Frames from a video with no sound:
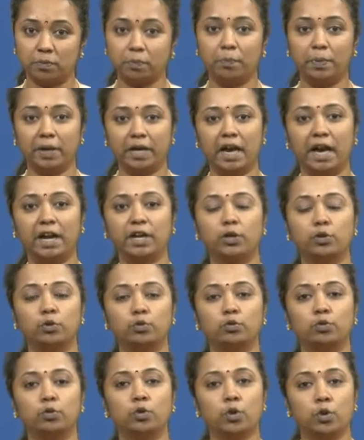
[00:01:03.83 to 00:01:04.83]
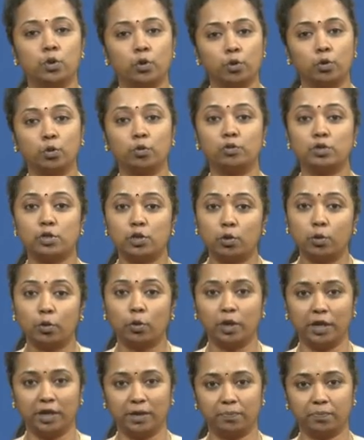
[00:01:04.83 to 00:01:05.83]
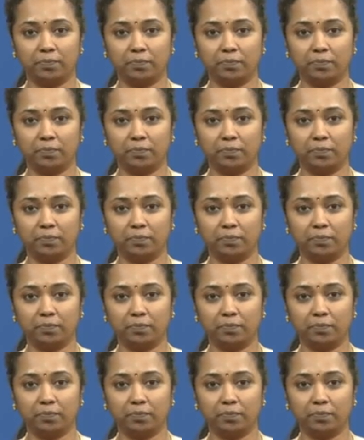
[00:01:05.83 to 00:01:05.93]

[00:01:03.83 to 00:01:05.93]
began to grow slowly.